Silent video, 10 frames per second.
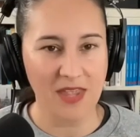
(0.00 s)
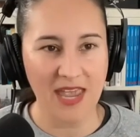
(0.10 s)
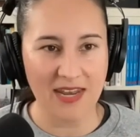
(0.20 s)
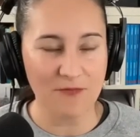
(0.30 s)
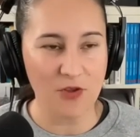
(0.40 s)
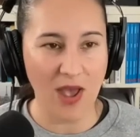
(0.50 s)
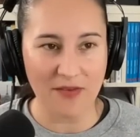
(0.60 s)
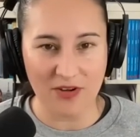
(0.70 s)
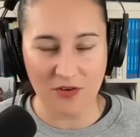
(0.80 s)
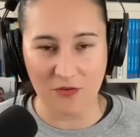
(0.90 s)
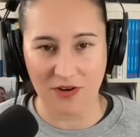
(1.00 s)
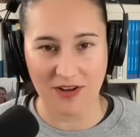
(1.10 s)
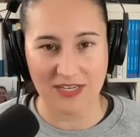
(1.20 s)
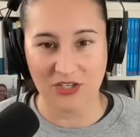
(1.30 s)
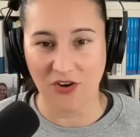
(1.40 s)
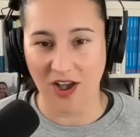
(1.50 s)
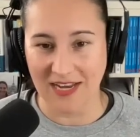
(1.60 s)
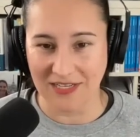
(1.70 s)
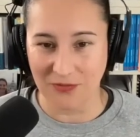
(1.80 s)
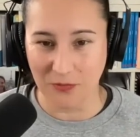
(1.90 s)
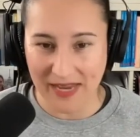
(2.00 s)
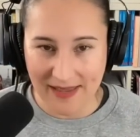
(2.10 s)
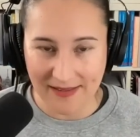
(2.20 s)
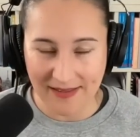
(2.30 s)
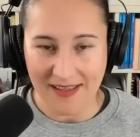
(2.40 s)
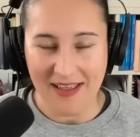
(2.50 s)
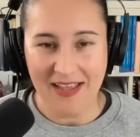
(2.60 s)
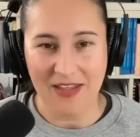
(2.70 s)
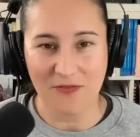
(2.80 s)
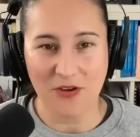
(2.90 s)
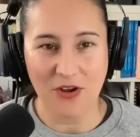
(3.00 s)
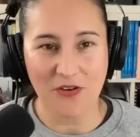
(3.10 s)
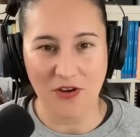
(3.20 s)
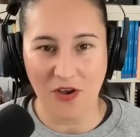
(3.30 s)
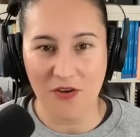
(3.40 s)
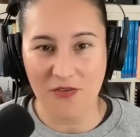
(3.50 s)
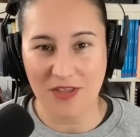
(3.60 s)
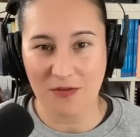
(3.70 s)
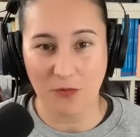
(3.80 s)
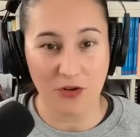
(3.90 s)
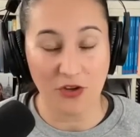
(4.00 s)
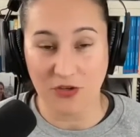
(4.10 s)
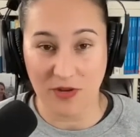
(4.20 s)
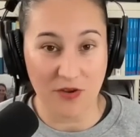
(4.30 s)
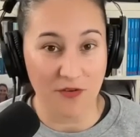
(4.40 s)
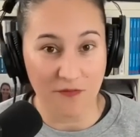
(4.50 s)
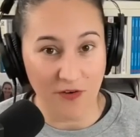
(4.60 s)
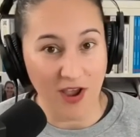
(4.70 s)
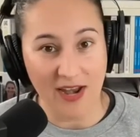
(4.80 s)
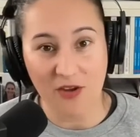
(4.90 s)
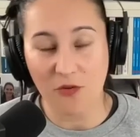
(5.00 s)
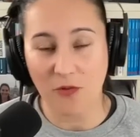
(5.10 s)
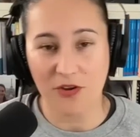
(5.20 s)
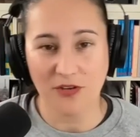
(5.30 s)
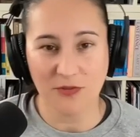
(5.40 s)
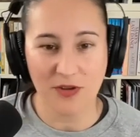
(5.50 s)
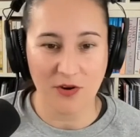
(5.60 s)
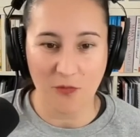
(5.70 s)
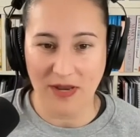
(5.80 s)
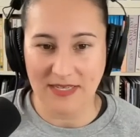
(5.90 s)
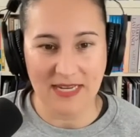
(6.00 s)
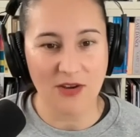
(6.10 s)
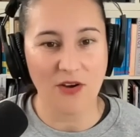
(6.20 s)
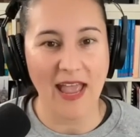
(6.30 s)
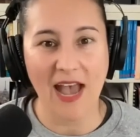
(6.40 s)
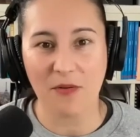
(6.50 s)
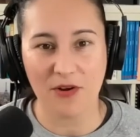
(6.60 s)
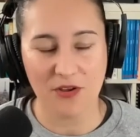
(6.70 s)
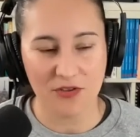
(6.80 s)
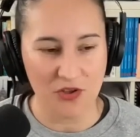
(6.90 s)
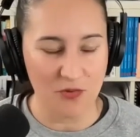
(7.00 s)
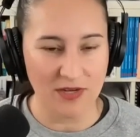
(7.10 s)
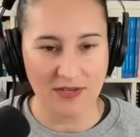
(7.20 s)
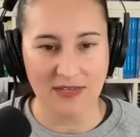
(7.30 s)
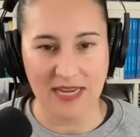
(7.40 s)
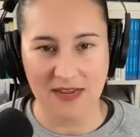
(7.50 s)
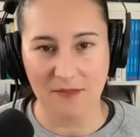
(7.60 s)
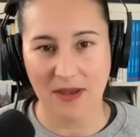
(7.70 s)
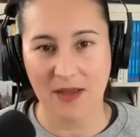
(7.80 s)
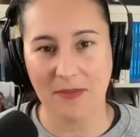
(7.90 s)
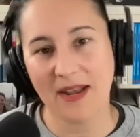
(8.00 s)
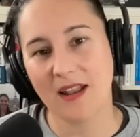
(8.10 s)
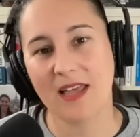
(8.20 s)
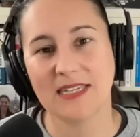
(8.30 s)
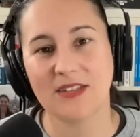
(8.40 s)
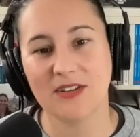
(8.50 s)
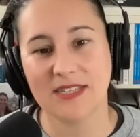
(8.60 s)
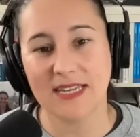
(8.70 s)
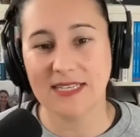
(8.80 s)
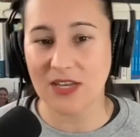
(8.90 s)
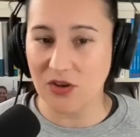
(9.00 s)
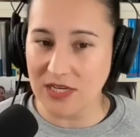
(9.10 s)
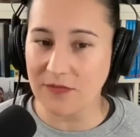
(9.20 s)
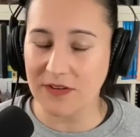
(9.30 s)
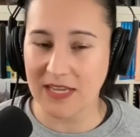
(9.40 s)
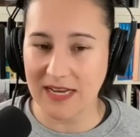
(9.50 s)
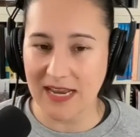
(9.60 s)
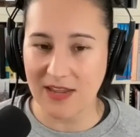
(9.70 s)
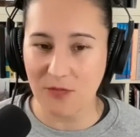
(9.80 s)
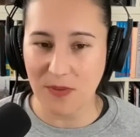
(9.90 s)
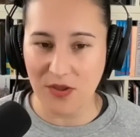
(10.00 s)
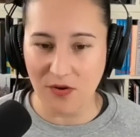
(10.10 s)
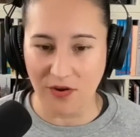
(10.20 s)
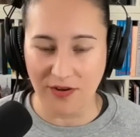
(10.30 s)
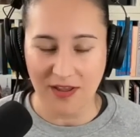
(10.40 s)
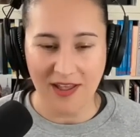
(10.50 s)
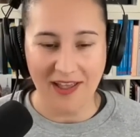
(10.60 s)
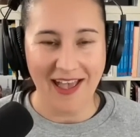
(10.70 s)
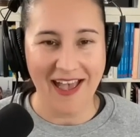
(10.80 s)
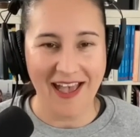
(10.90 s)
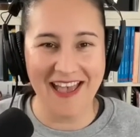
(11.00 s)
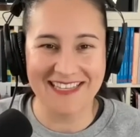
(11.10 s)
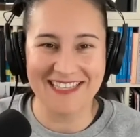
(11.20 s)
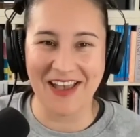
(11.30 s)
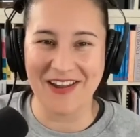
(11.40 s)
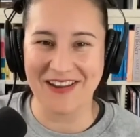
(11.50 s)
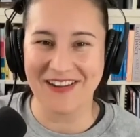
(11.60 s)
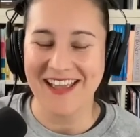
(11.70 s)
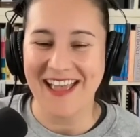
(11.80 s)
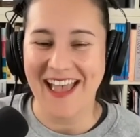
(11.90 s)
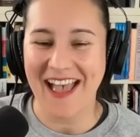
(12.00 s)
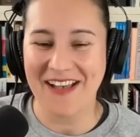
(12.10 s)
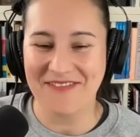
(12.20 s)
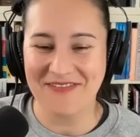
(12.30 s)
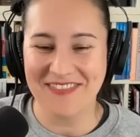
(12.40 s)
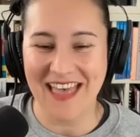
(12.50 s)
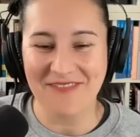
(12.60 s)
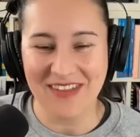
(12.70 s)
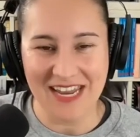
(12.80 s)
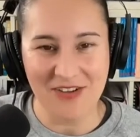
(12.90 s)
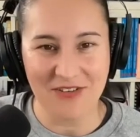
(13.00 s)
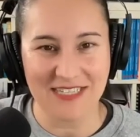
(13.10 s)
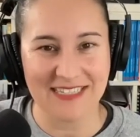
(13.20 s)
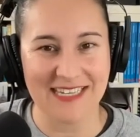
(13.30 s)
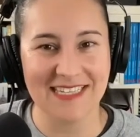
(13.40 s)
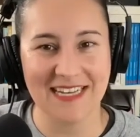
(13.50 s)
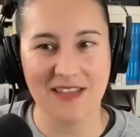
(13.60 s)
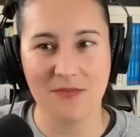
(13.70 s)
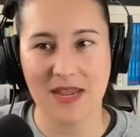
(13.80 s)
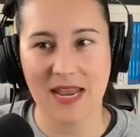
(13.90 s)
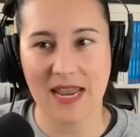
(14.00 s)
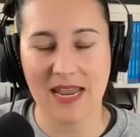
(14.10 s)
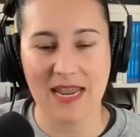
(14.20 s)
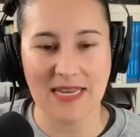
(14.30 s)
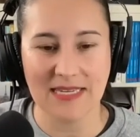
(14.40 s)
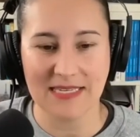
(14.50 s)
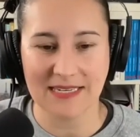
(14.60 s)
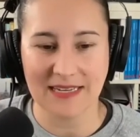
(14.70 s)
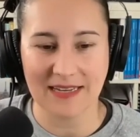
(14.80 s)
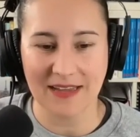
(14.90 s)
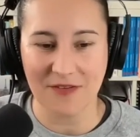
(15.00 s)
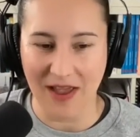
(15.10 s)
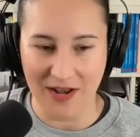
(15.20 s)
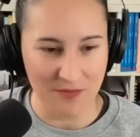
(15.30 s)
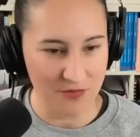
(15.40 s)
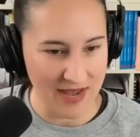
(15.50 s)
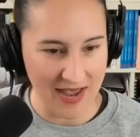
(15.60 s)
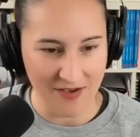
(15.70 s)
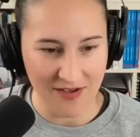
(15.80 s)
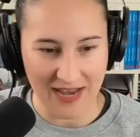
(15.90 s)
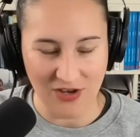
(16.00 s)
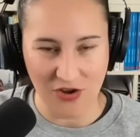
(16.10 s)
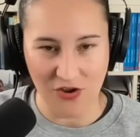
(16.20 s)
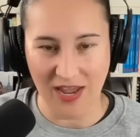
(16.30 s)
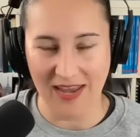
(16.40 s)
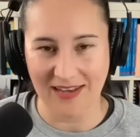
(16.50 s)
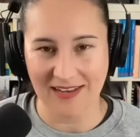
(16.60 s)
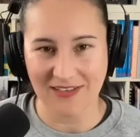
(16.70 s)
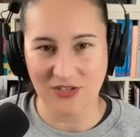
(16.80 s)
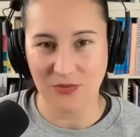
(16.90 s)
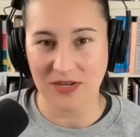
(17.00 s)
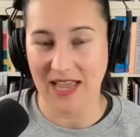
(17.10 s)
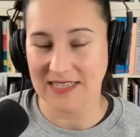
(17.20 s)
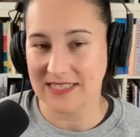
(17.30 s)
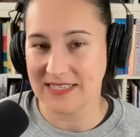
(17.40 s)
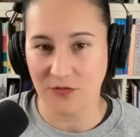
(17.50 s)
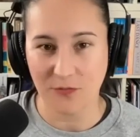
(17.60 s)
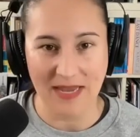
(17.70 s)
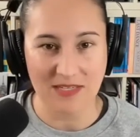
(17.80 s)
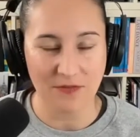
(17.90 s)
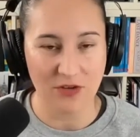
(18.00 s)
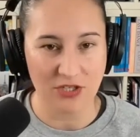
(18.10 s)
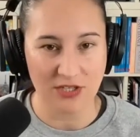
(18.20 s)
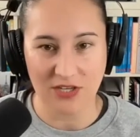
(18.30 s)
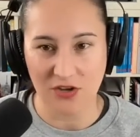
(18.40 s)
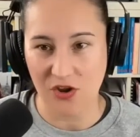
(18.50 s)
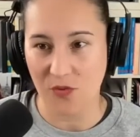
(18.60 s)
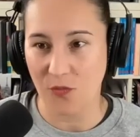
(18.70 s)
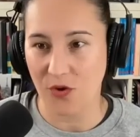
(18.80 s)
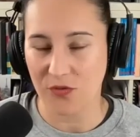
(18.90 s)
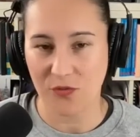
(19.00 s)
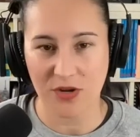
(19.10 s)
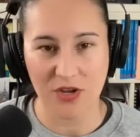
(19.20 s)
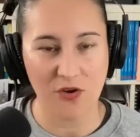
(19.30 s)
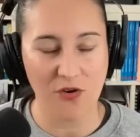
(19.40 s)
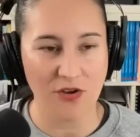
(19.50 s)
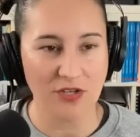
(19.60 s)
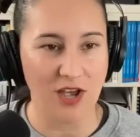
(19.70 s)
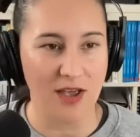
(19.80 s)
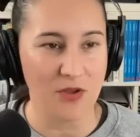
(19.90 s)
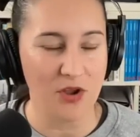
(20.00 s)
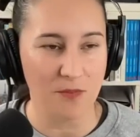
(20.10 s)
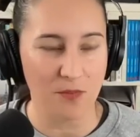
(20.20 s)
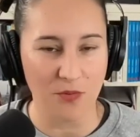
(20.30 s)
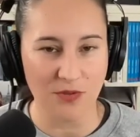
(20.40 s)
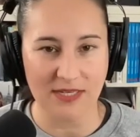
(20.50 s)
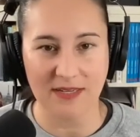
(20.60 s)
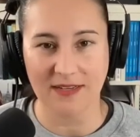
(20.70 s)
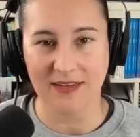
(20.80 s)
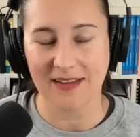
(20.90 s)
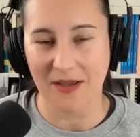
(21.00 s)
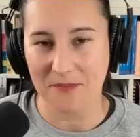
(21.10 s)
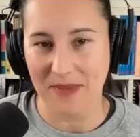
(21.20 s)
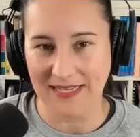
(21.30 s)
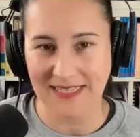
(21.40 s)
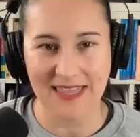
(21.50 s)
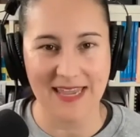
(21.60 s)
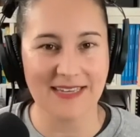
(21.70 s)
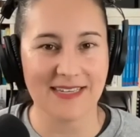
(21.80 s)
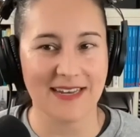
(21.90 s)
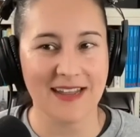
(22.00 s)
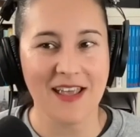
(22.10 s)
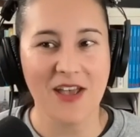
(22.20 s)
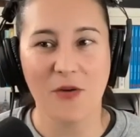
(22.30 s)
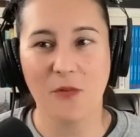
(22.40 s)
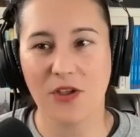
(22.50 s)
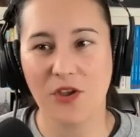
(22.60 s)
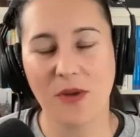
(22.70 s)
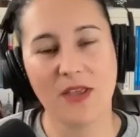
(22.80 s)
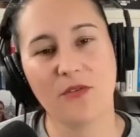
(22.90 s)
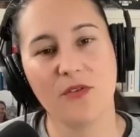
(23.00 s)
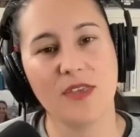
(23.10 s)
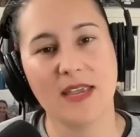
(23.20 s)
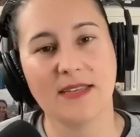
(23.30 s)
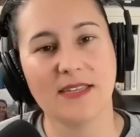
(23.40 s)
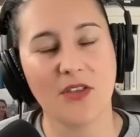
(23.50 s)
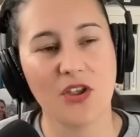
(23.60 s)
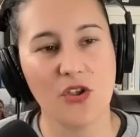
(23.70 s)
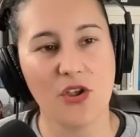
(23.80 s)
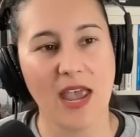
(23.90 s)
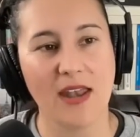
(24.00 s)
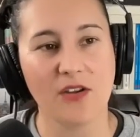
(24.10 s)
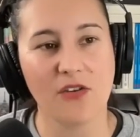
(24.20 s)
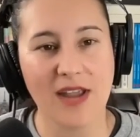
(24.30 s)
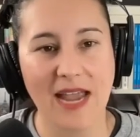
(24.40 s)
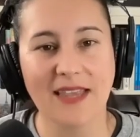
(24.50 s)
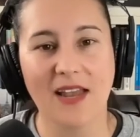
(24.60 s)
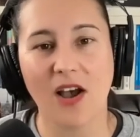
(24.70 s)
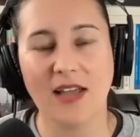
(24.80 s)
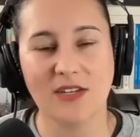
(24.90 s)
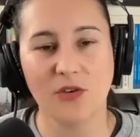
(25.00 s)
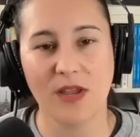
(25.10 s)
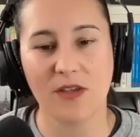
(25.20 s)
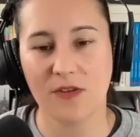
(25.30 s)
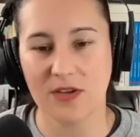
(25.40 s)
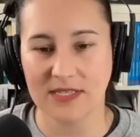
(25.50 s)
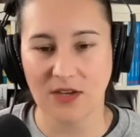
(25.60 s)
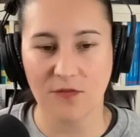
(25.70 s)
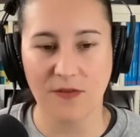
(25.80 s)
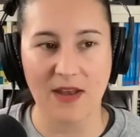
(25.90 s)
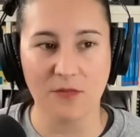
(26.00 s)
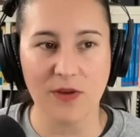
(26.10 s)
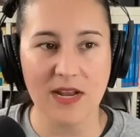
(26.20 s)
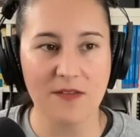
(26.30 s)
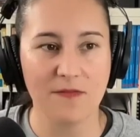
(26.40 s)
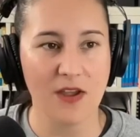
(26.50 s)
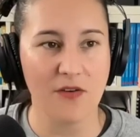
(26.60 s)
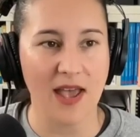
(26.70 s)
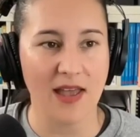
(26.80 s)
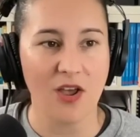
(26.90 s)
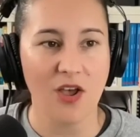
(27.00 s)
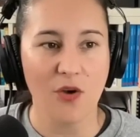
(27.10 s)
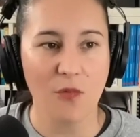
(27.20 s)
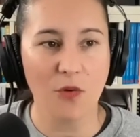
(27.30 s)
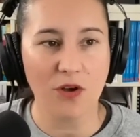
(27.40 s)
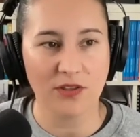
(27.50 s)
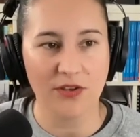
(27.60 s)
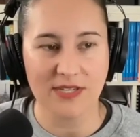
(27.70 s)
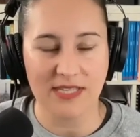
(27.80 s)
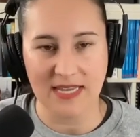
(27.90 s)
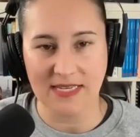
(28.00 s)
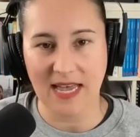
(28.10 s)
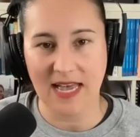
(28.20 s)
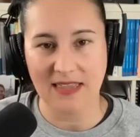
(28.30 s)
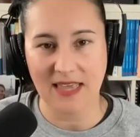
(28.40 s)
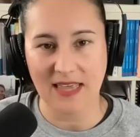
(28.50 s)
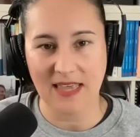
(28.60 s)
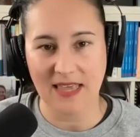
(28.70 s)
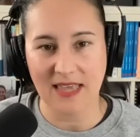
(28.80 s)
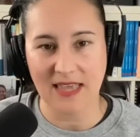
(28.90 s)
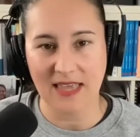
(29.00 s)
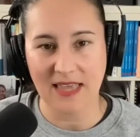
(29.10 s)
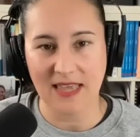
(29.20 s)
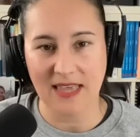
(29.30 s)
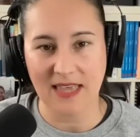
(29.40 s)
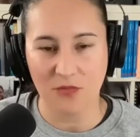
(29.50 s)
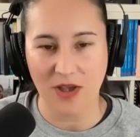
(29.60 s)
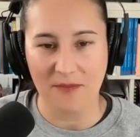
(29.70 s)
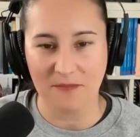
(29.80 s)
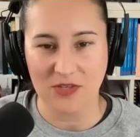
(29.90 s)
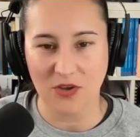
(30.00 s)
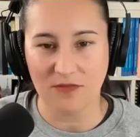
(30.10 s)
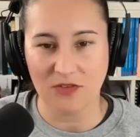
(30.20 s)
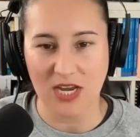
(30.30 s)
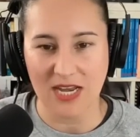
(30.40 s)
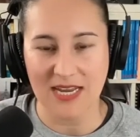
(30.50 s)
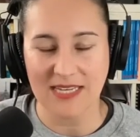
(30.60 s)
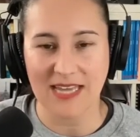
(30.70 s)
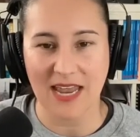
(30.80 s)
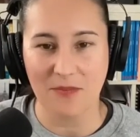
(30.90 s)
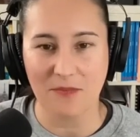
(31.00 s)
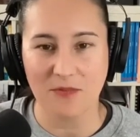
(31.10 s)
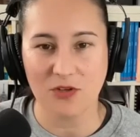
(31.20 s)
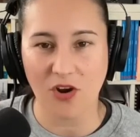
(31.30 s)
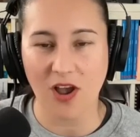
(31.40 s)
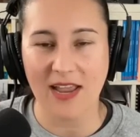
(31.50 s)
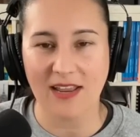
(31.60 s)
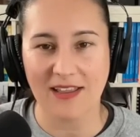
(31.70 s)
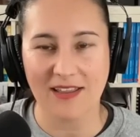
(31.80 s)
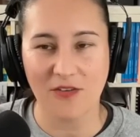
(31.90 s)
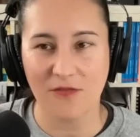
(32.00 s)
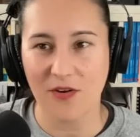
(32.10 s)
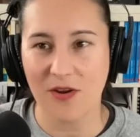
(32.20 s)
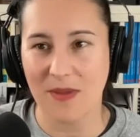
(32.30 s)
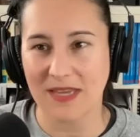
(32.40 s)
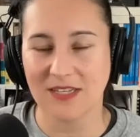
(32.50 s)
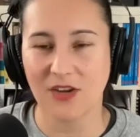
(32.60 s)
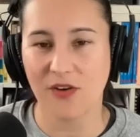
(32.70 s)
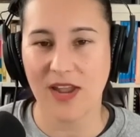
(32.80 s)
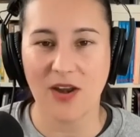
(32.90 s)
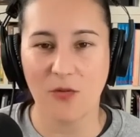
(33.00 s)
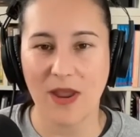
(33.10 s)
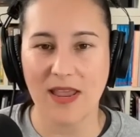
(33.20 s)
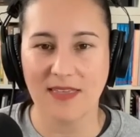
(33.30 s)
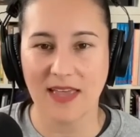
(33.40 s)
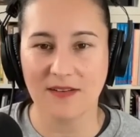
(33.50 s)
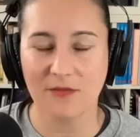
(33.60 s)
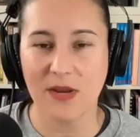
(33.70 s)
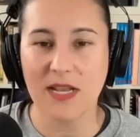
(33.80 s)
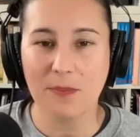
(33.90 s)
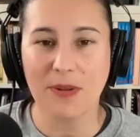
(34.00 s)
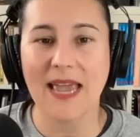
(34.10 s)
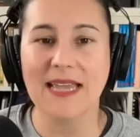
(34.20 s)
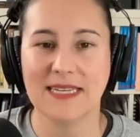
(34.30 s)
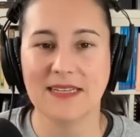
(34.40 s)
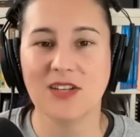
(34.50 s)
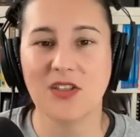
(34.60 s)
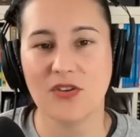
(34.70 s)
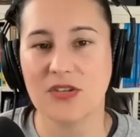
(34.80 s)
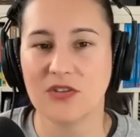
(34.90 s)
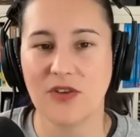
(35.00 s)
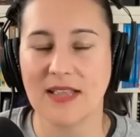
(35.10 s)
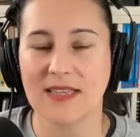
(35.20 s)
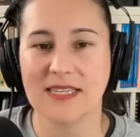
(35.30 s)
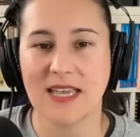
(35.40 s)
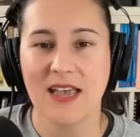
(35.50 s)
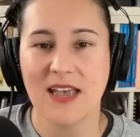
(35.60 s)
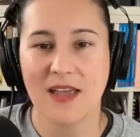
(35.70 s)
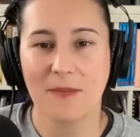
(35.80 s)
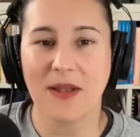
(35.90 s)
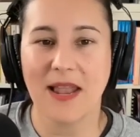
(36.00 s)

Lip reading: And if you haven't organized your ideal week, if you don't know what you're doing on a Friday or what you're doing on a Wednesday or how on earth you would decompartmentalize those things, then you definitely need Guilt Be Gone. That mini course, as I said in the beginning, is available now, and you can do it as a self-paced version. So you can work through it at your own time. You can pause it and come back to things and work your way through things so that you can create that ideal week for yourself and really figure out what those things are that are within your zone of genius, and try your very best to create a week that really plays into those strengths and